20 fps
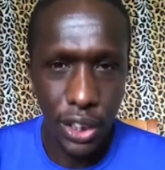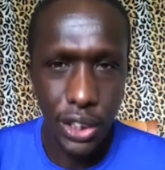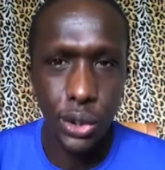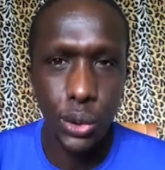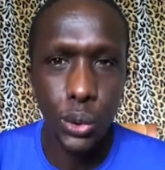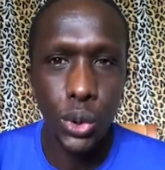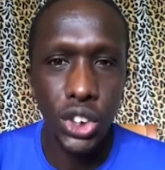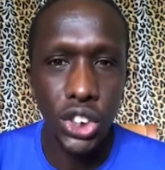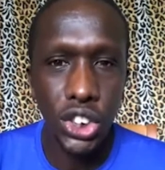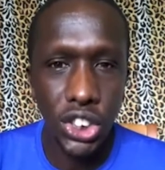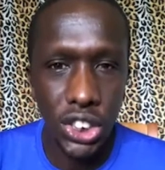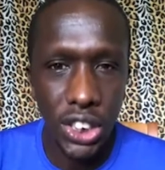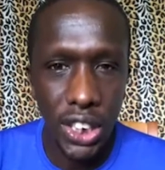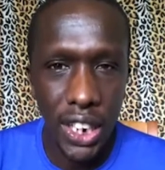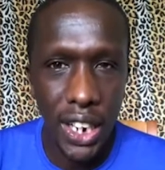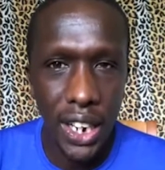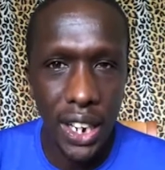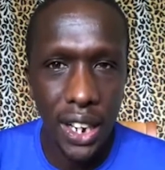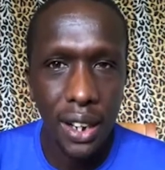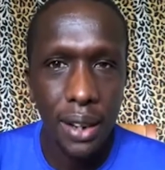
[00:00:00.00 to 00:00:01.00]
to
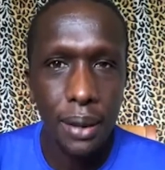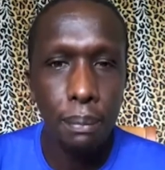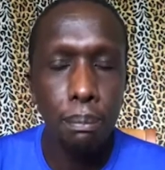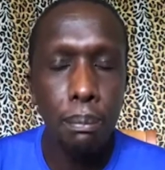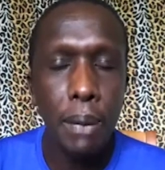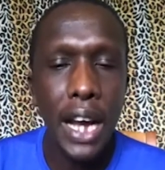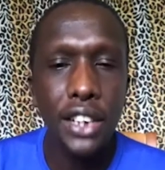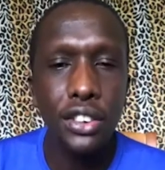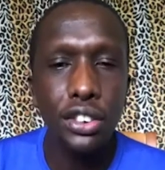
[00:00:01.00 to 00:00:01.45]
share my